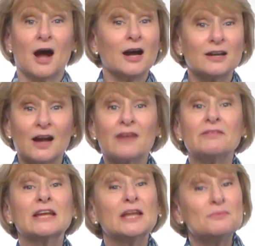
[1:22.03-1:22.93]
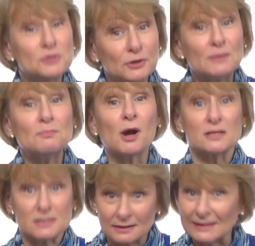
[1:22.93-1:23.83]
Archiving keeps your
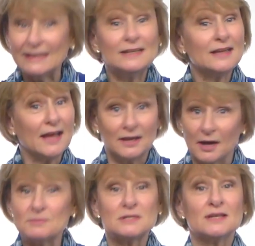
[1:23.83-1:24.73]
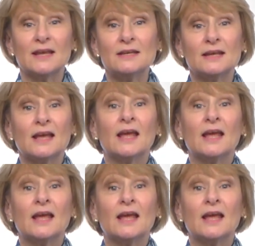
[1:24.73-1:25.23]
inbox clean and up to date,